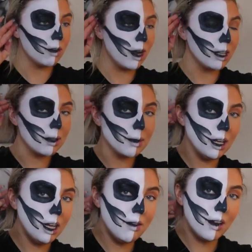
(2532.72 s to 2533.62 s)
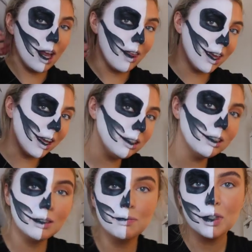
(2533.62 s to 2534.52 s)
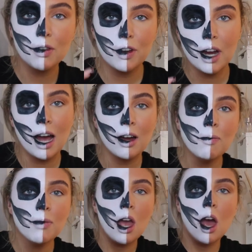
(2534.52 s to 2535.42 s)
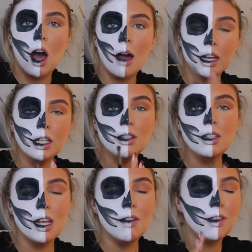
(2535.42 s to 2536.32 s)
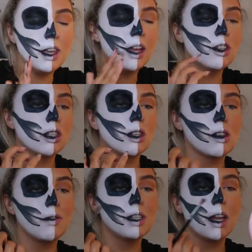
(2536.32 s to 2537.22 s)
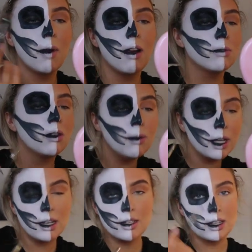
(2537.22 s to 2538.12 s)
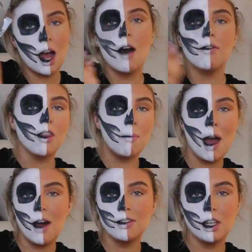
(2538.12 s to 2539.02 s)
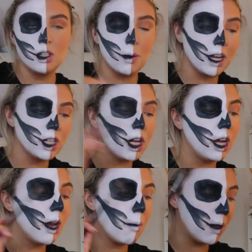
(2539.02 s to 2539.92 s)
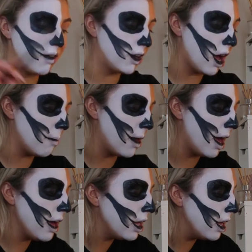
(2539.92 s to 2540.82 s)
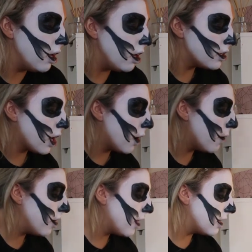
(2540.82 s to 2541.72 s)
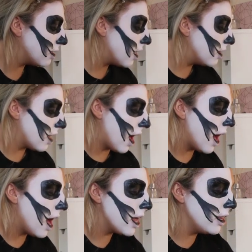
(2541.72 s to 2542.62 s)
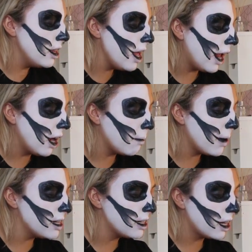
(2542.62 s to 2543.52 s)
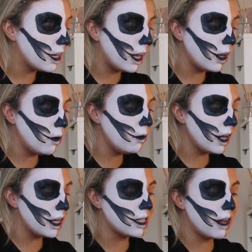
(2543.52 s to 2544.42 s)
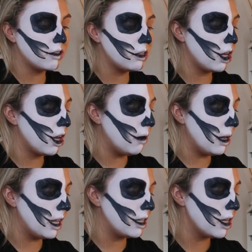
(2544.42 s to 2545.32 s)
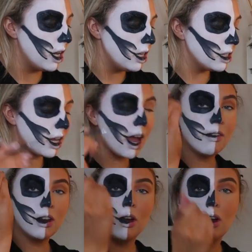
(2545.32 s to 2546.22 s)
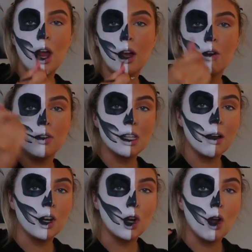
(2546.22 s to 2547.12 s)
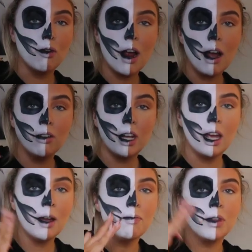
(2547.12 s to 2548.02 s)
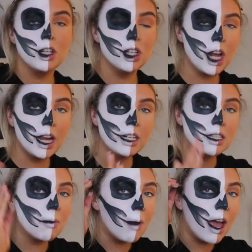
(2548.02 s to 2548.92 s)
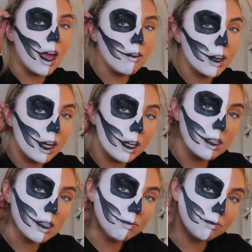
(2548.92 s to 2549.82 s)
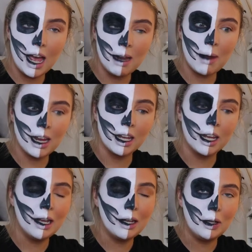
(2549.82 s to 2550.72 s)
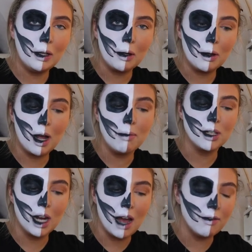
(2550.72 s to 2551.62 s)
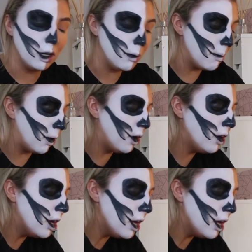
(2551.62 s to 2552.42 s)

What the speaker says: Right, so I'm going to leave it like this for now. I'm going to do the teeth at the end, just because obviously where I'm talking and stuff, the mouth situation, a bit of a nightmare. So that's that. And then basically all it is left to do is to carry on, like obviously I'm going to go around it, shade some areas and make it come to life a little bit more.